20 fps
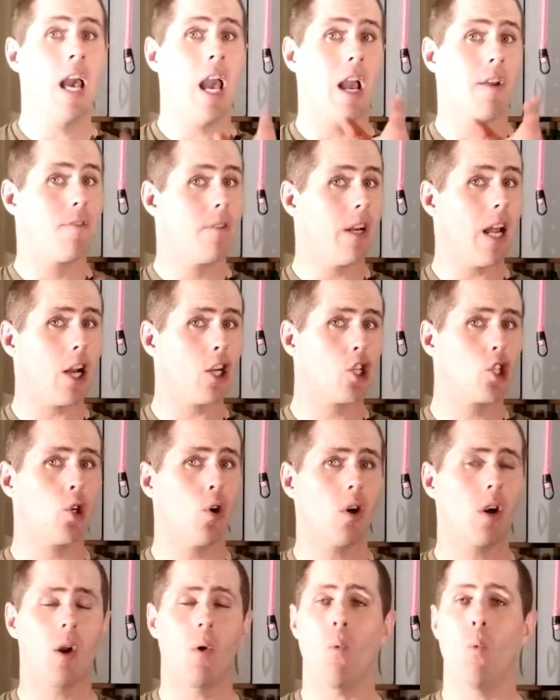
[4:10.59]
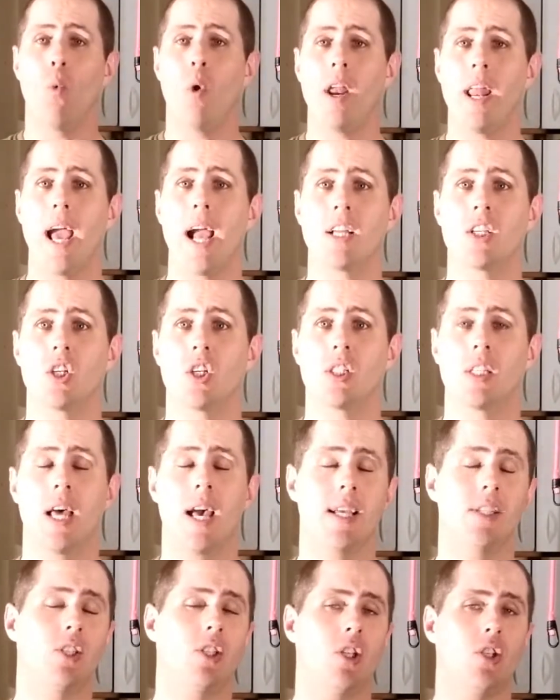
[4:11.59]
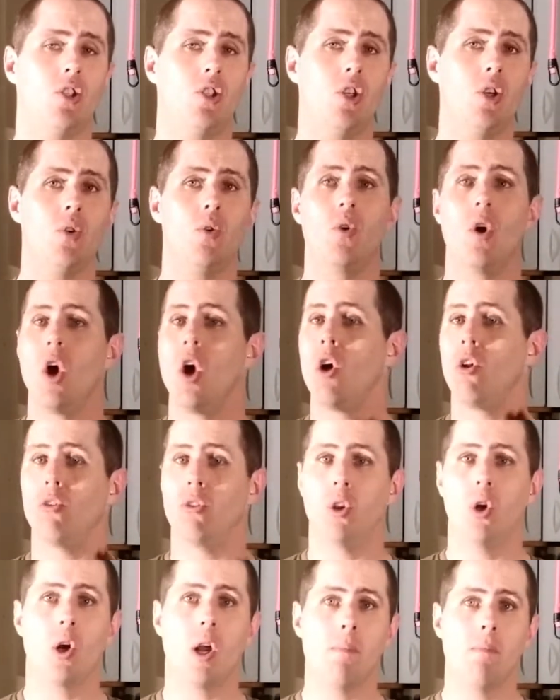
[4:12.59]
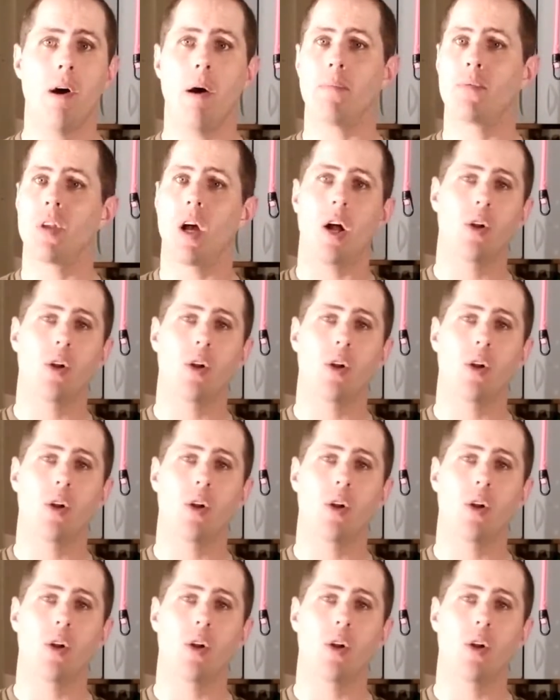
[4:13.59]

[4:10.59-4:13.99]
If you're not sure on what exercise to do, look them up.